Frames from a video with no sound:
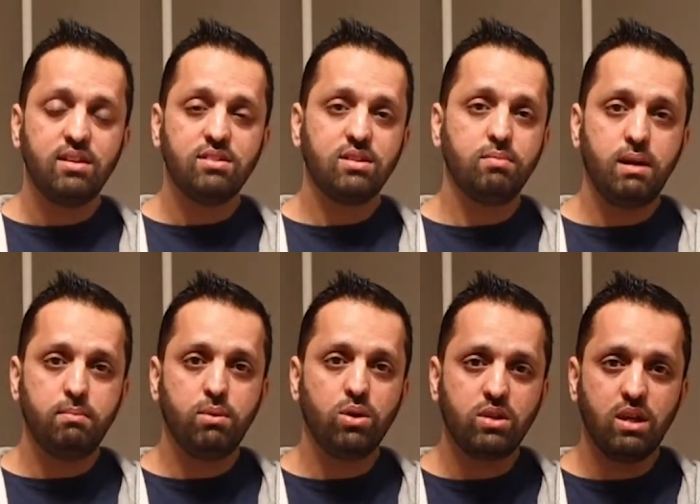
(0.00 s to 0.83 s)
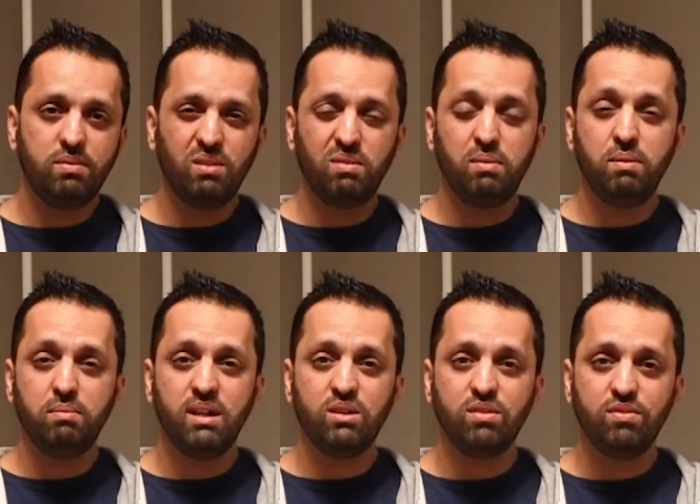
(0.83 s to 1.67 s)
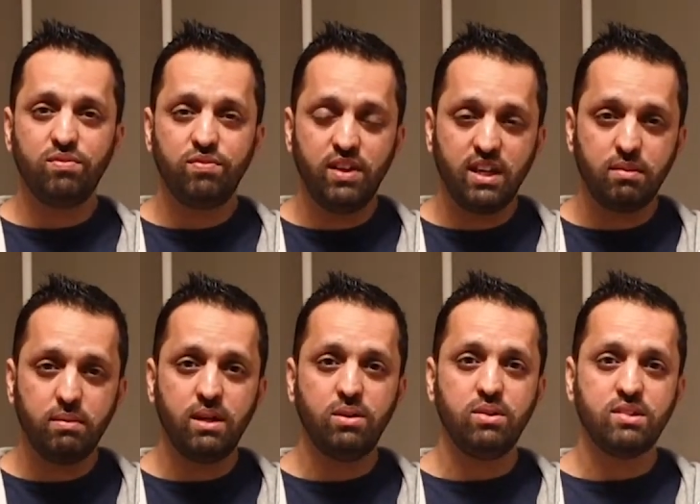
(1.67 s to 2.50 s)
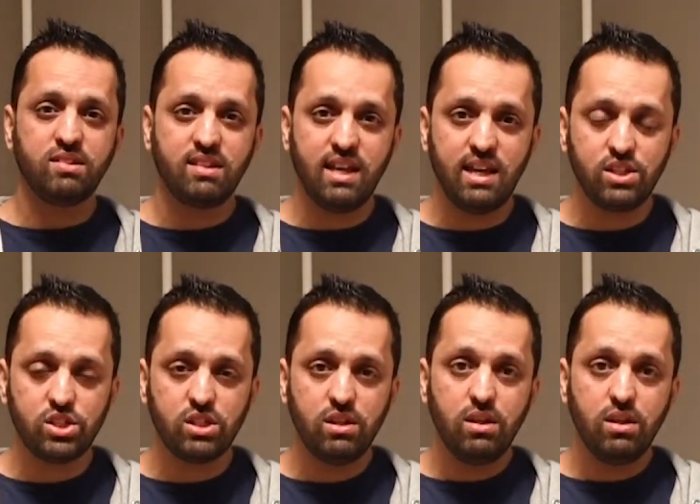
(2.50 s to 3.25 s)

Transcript: So my mock-up, it may be made on Figma or Sketch.